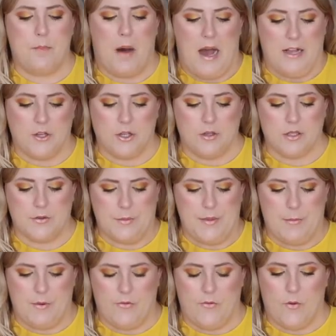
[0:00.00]
bought shoes from
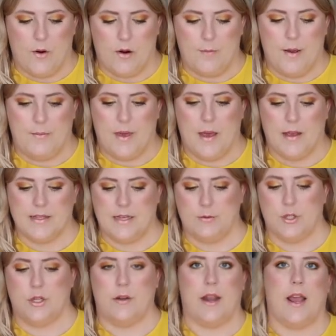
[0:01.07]
them before, but because I was
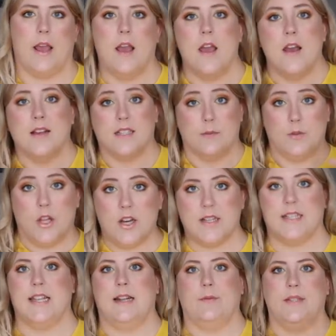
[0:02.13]
shooting some
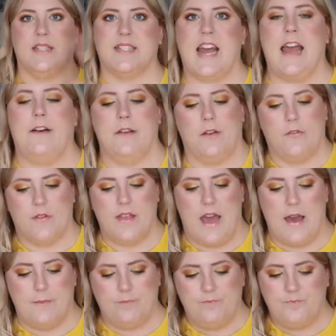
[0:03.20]
looks that I was styling for
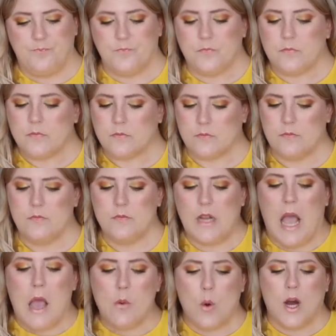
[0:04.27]
them,
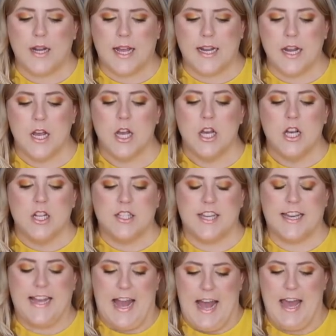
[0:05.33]
I wanted
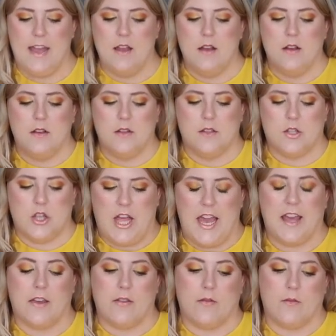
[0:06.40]
to get
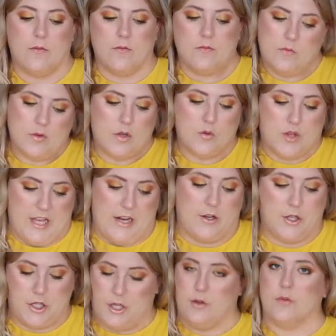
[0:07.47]
like their
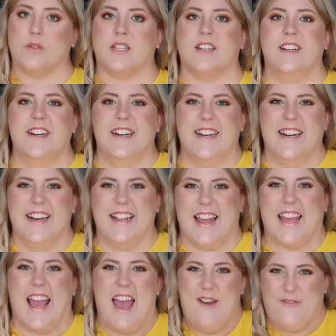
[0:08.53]
shoes,
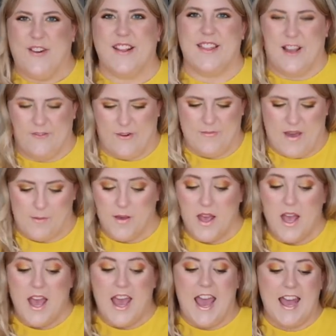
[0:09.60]
like everything from them.
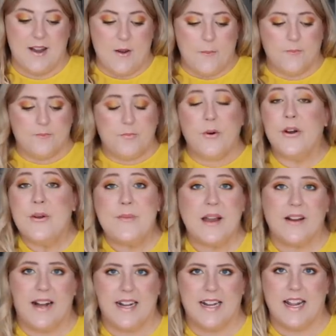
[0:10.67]
And boy, am I
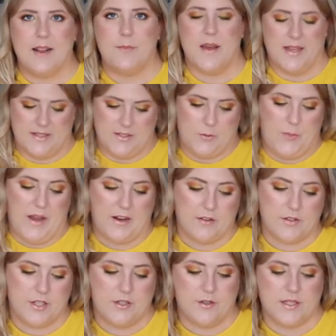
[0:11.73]
glad I did, because there's a pair
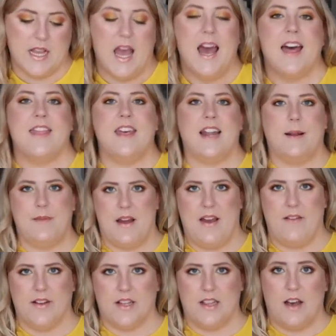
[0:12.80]
of shoes that I'm now
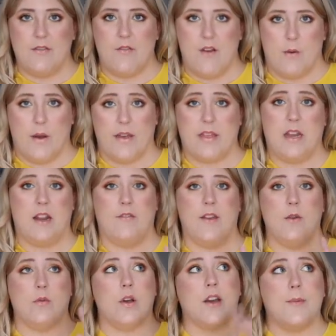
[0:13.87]
having a love affair with. And if
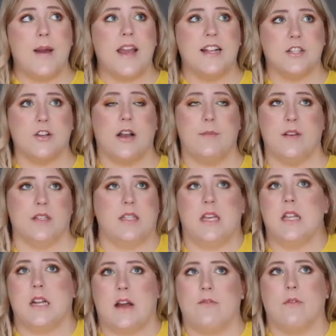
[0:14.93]
you look at my Instagram, you'll see
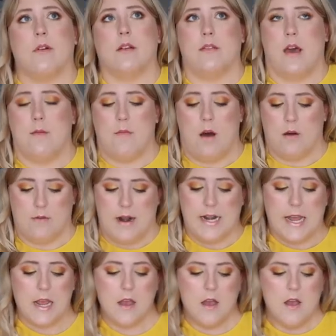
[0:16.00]
that I've worn them
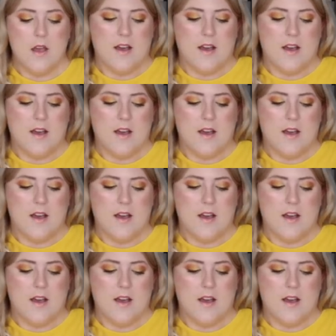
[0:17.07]
already.